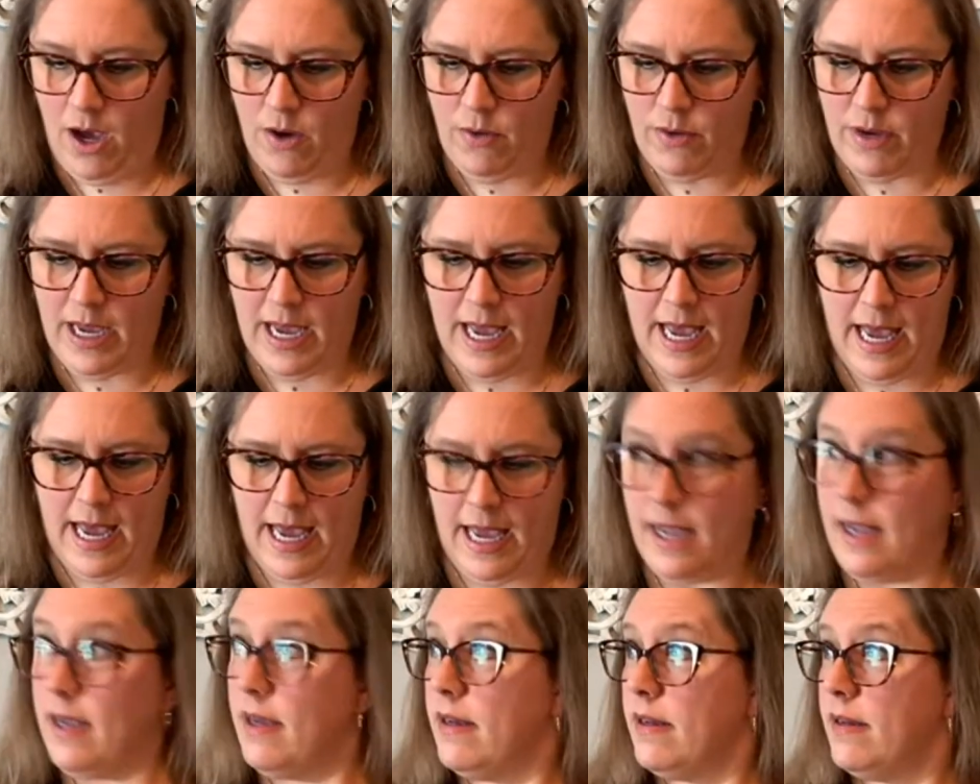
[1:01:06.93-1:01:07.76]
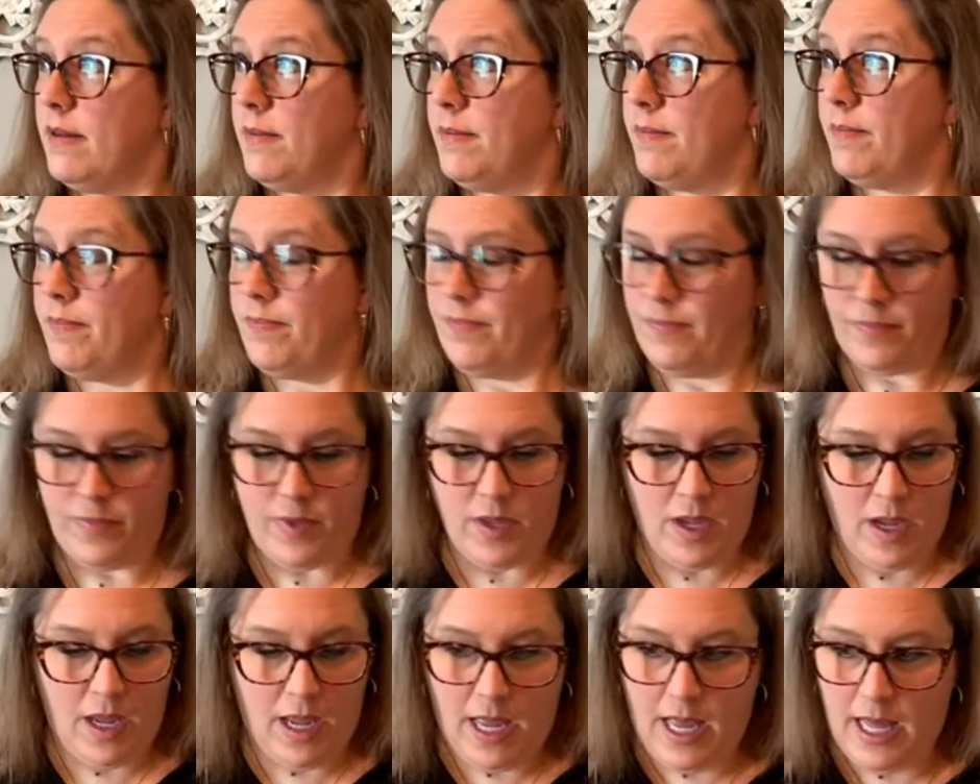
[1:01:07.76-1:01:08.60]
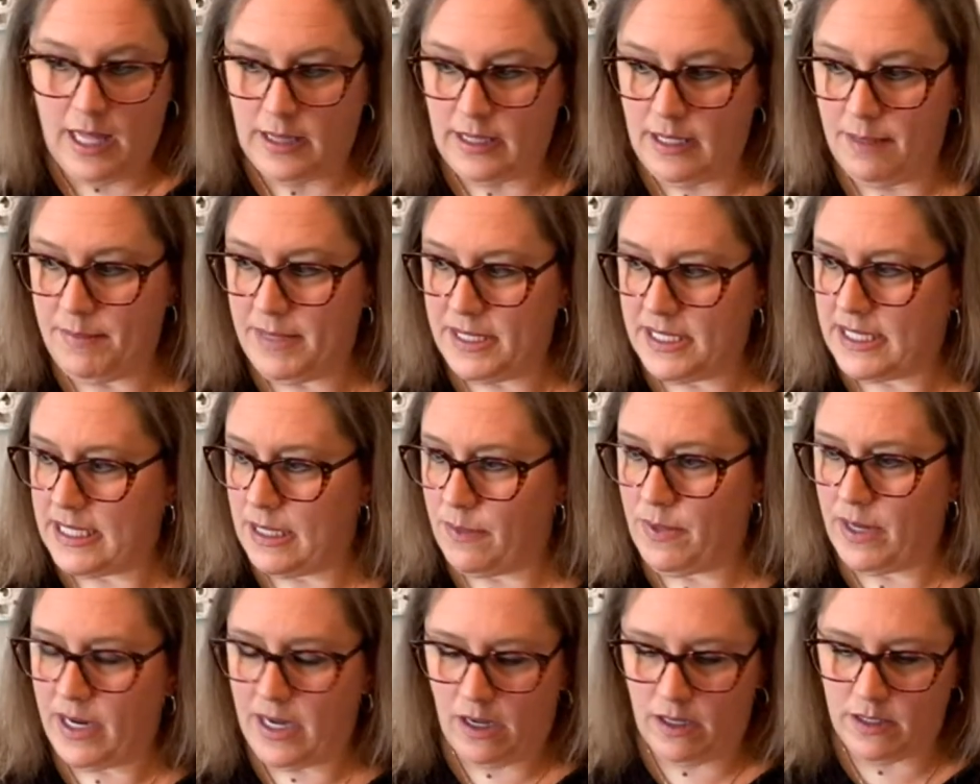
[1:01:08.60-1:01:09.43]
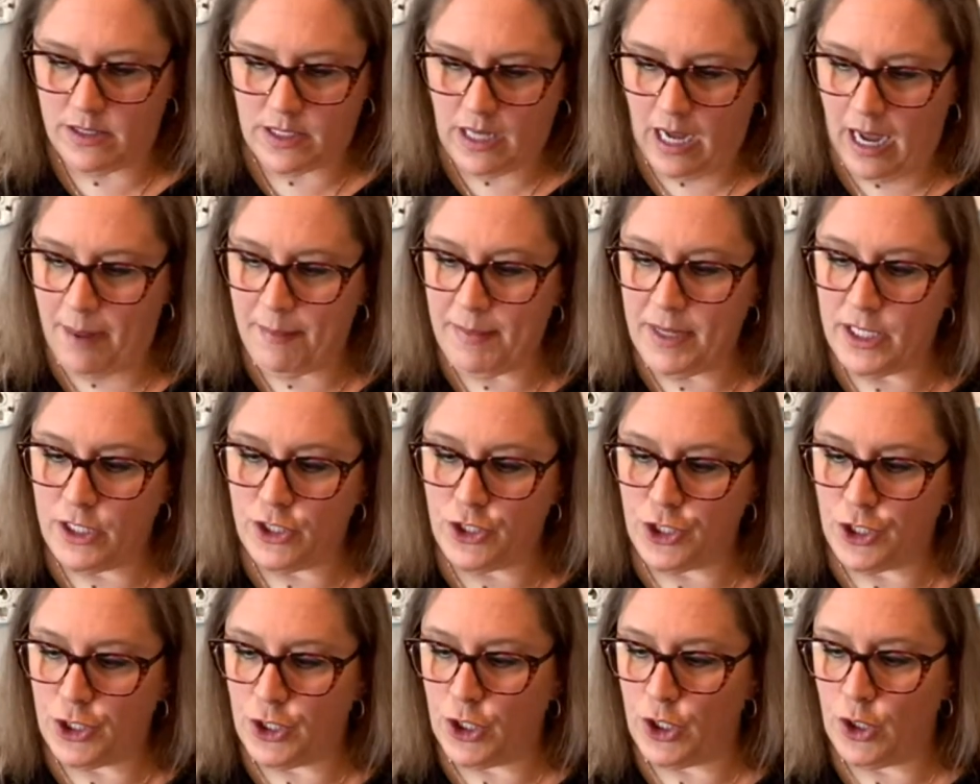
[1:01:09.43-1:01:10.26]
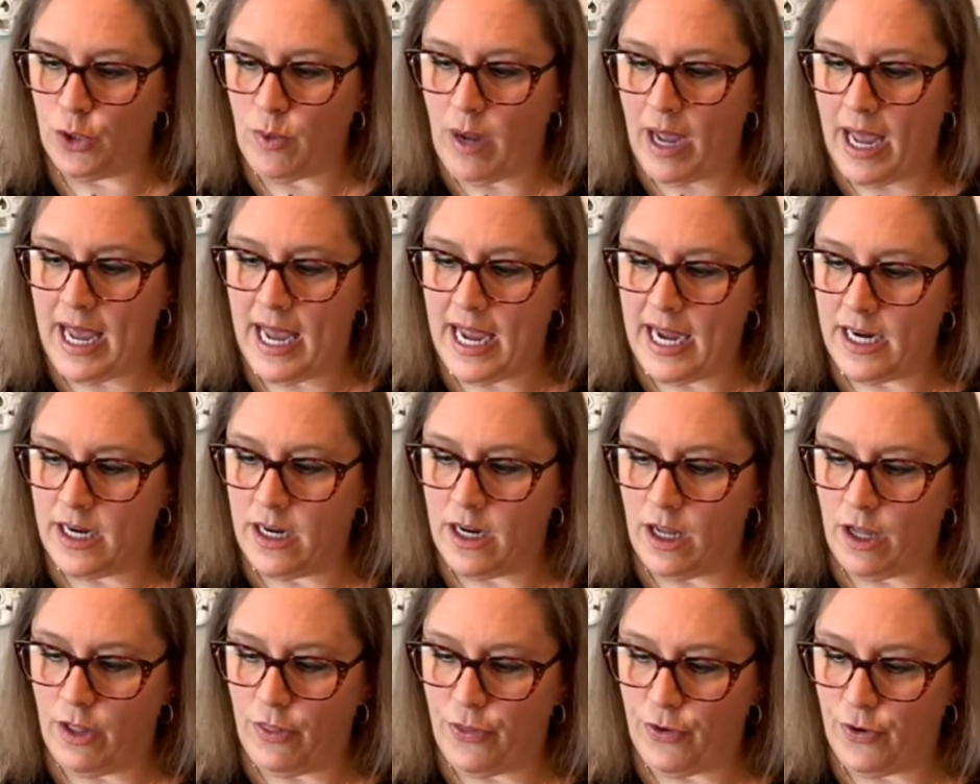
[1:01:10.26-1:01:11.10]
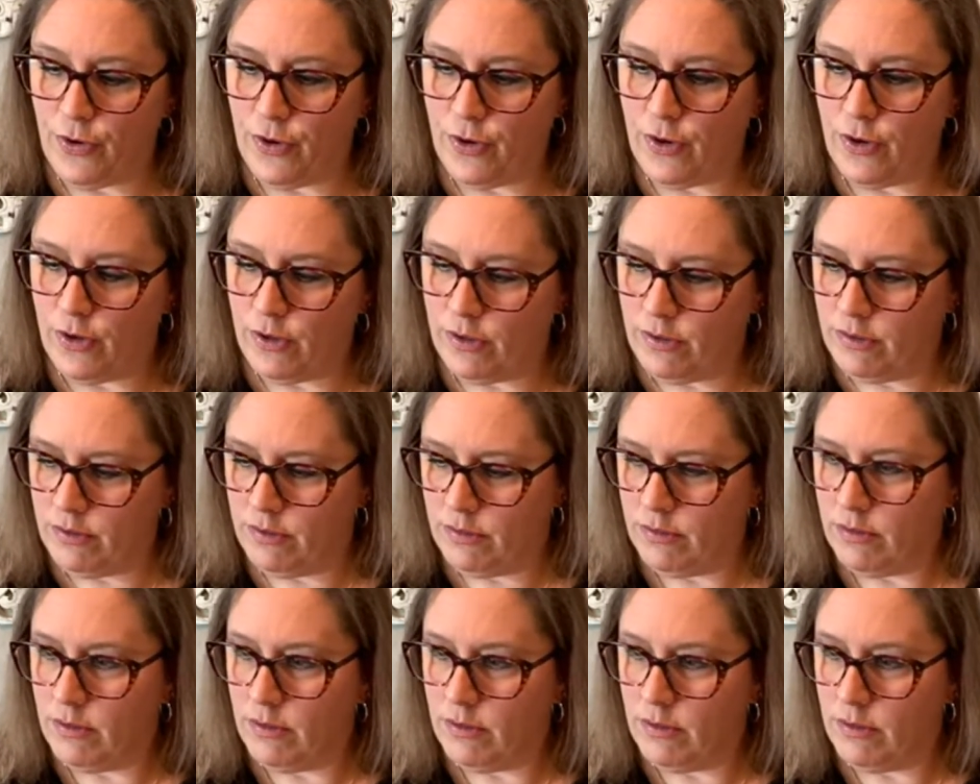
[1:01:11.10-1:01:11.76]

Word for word: okay let me see what else i'm gonna do another